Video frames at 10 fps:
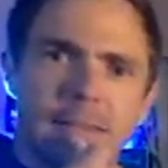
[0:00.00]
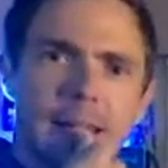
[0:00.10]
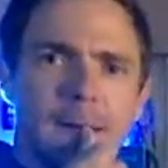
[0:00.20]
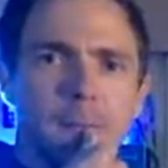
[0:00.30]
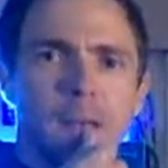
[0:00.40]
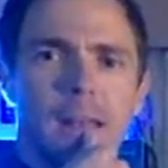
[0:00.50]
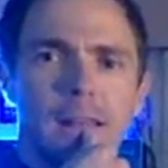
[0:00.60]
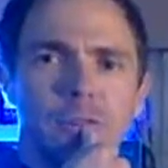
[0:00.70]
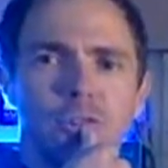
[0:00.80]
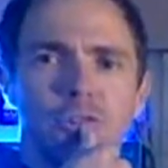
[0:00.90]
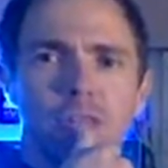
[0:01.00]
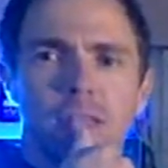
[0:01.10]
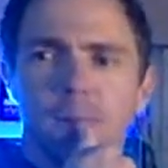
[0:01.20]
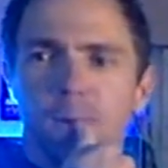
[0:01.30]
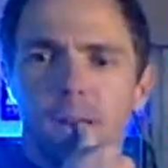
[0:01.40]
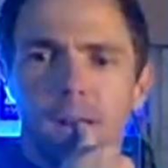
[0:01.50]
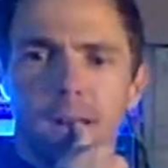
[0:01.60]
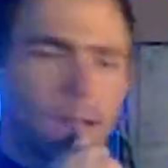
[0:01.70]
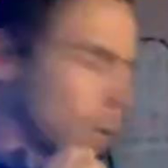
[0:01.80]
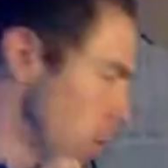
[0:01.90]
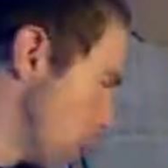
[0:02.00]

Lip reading: an interesting thought, and I quite